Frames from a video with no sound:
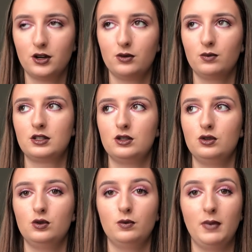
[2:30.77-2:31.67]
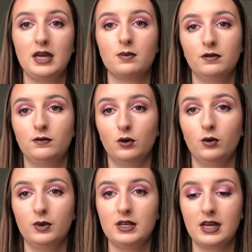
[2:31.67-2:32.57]
note to make
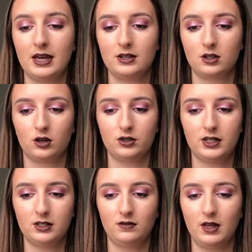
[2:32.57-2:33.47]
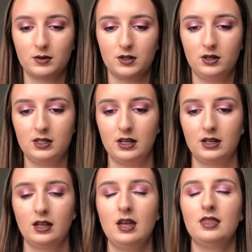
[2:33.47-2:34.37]
before we get into the context of the episode is
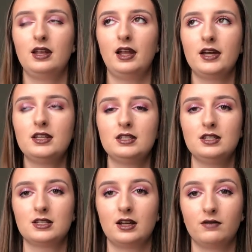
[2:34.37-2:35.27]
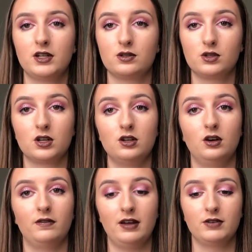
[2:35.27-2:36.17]
that the like to dislike ratio is turned
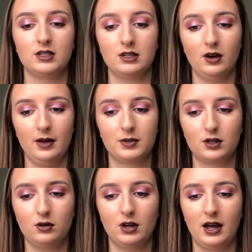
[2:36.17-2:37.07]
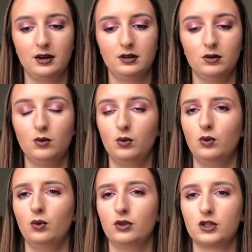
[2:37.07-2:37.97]
off for every single episode, and
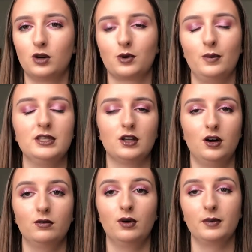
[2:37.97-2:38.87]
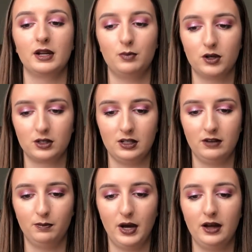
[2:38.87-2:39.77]
all the top comments are overwhelmingly
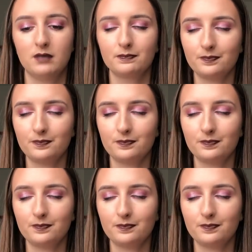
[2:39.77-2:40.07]
positive. But